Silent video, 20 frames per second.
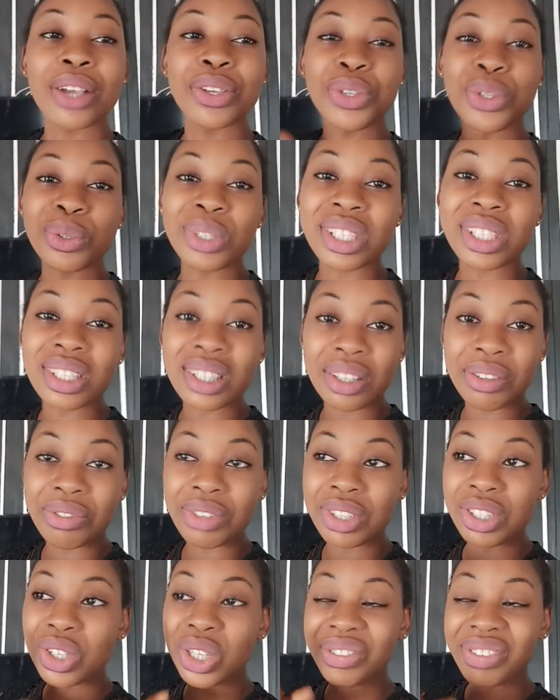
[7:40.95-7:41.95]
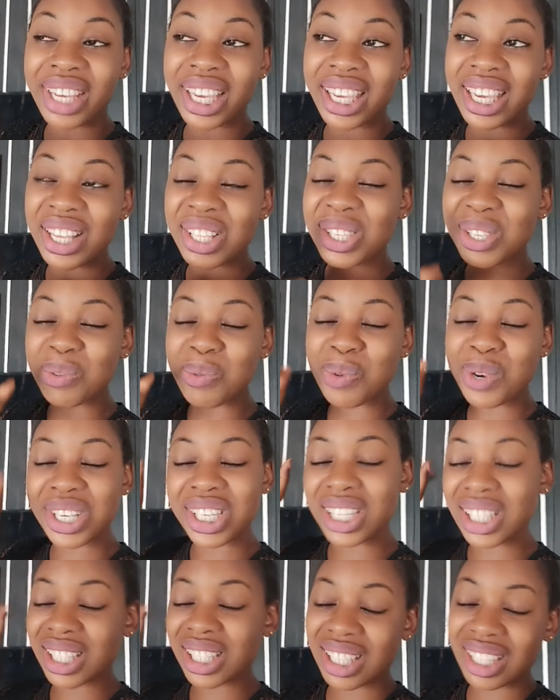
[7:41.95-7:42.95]
You'll see the video if you are yet to
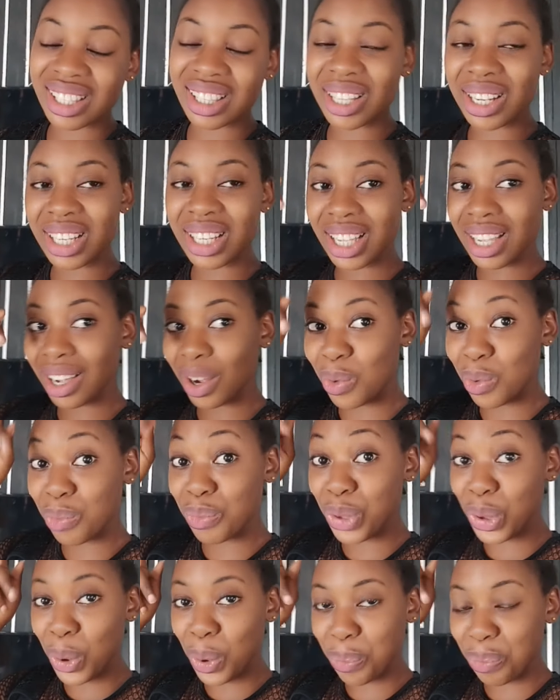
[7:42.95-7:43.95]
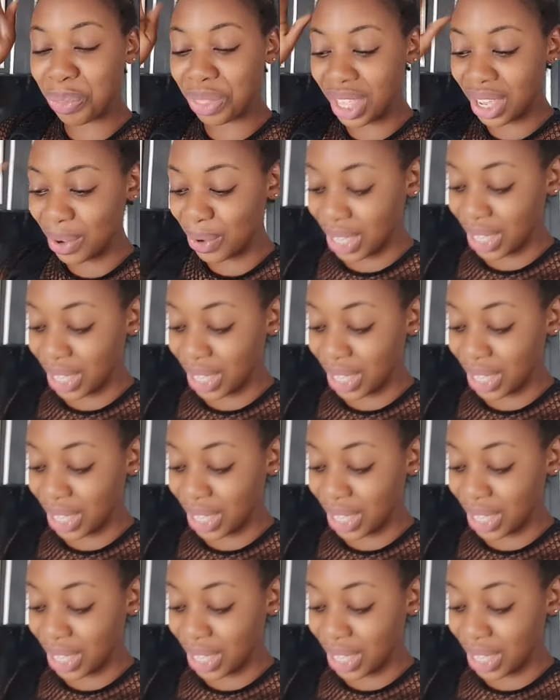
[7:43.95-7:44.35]
watch it. The link will be up there.